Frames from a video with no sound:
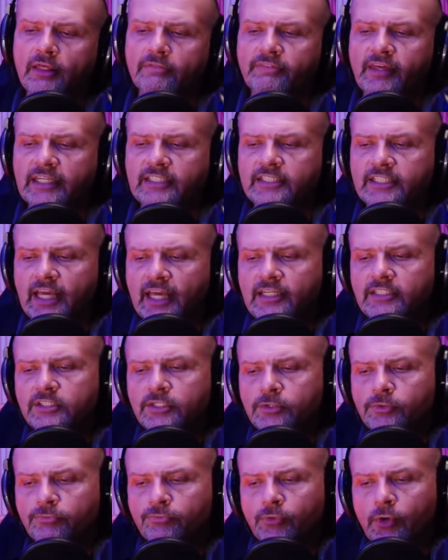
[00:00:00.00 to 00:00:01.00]
they tend
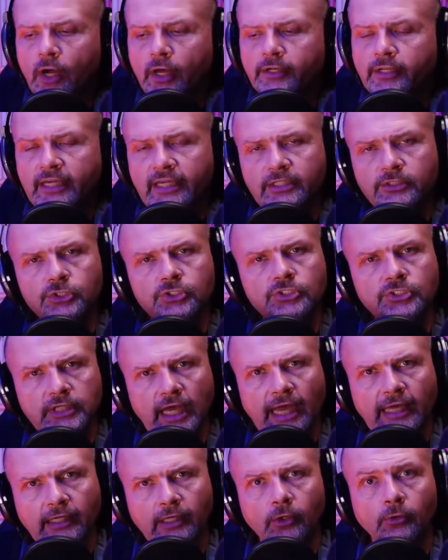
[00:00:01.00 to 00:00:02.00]
to defraud each
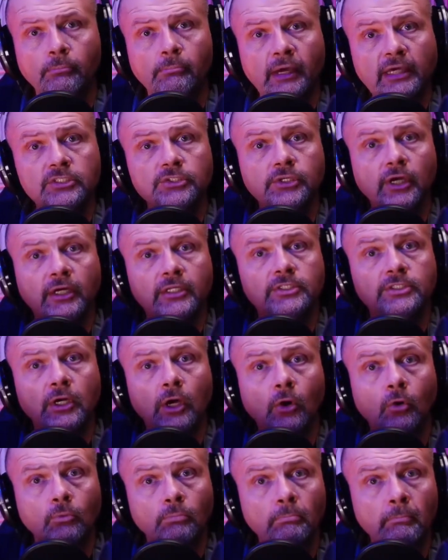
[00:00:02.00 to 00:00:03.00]
silo based on its
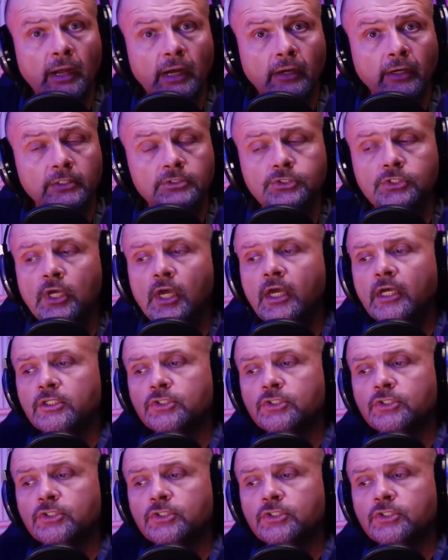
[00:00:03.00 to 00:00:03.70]
own merits,